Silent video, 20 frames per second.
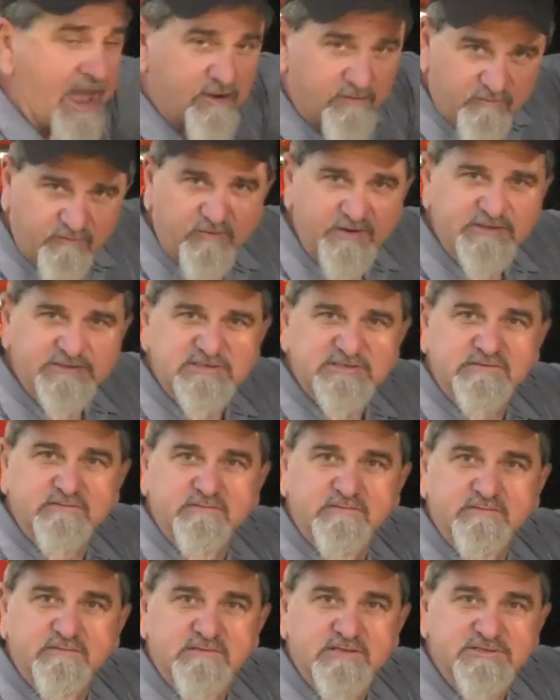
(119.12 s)
Antifreeze.
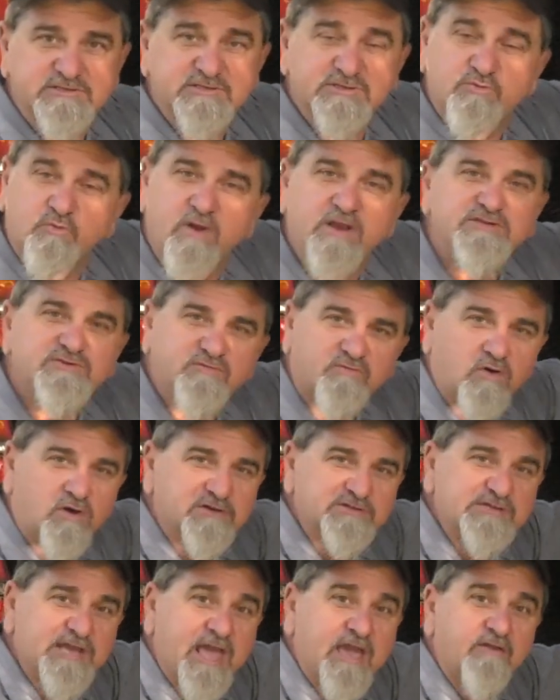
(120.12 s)
This is a
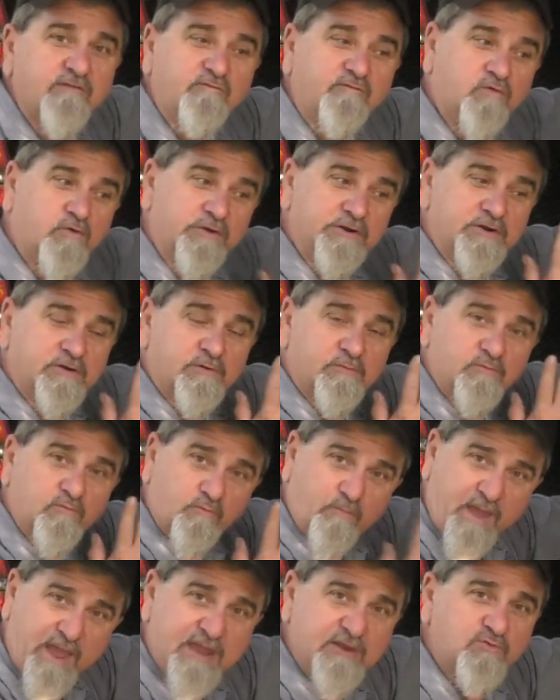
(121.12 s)
reservoir tank for your
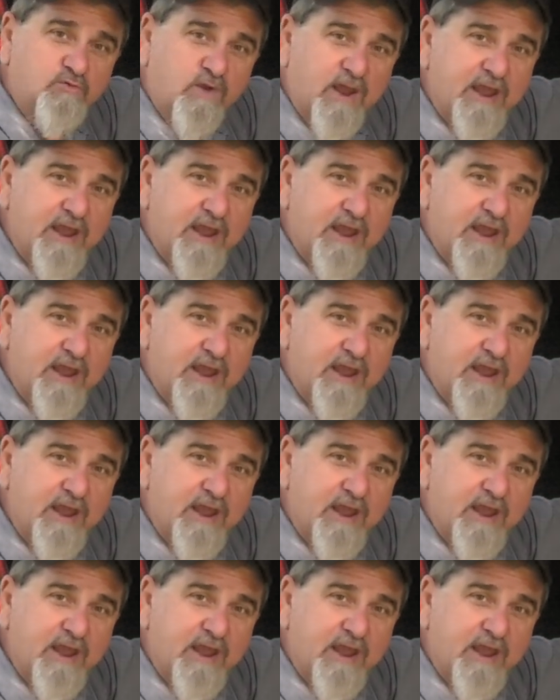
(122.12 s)
main